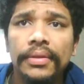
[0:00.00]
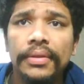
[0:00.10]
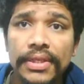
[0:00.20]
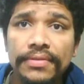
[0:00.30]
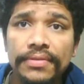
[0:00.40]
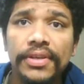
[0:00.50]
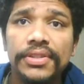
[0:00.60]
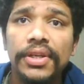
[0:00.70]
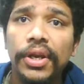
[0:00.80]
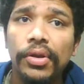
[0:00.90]
This
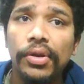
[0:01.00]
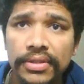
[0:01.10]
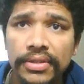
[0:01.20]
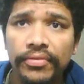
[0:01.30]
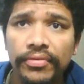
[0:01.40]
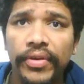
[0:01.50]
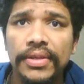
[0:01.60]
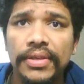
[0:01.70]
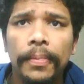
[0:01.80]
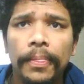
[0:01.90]
function recognize the
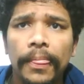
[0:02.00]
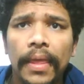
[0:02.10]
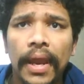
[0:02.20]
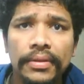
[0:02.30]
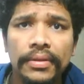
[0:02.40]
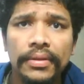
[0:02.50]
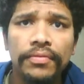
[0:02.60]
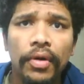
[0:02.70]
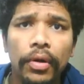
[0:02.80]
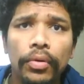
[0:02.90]
face, and this
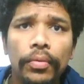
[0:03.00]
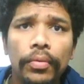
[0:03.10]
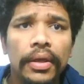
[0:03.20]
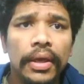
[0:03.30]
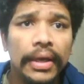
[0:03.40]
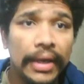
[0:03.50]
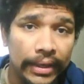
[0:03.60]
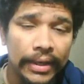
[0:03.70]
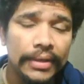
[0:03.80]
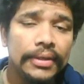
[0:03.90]
for loop
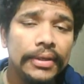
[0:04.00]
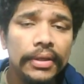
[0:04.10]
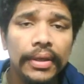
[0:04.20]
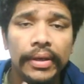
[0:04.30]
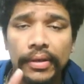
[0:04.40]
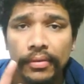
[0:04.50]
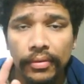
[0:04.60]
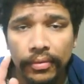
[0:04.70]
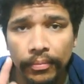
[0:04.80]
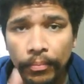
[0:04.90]
create the
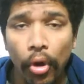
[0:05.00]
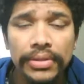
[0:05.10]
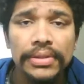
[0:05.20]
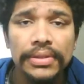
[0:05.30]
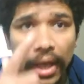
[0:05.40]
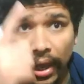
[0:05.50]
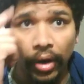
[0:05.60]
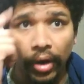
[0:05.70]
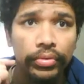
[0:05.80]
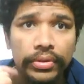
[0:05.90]
box
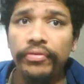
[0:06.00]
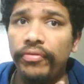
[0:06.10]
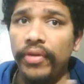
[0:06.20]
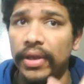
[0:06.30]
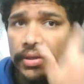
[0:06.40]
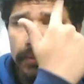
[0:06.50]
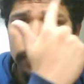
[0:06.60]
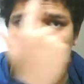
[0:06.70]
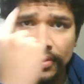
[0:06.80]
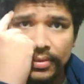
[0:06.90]
around the face.
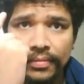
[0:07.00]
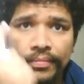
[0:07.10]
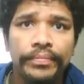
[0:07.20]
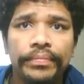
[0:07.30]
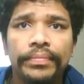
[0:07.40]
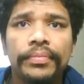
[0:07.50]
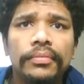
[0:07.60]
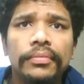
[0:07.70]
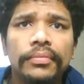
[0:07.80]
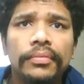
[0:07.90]

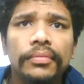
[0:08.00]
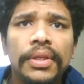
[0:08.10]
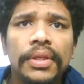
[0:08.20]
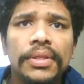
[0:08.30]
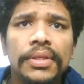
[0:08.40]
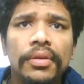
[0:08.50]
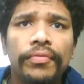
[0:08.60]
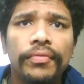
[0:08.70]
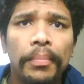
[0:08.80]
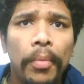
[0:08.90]
This is
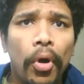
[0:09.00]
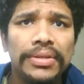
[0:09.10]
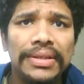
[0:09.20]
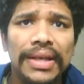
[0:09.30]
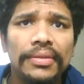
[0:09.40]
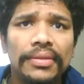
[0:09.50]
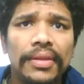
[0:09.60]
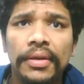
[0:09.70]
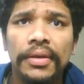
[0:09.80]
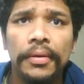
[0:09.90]
the box
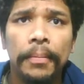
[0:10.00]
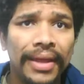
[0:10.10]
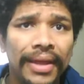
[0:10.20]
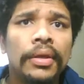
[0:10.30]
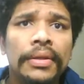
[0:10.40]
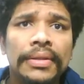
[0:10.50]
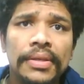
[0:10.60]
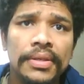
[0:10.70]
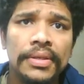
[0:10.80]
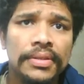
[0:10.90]
length and breadth.
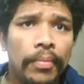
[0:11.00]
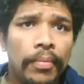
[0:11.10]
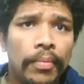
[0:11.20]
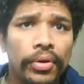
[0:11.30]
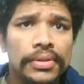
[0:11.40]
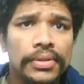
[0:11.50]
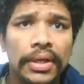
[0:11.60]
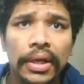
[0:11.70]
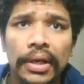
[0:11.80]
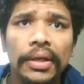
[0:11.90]
This is the box
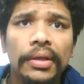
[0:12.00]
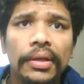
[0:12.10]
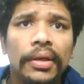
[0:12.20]
color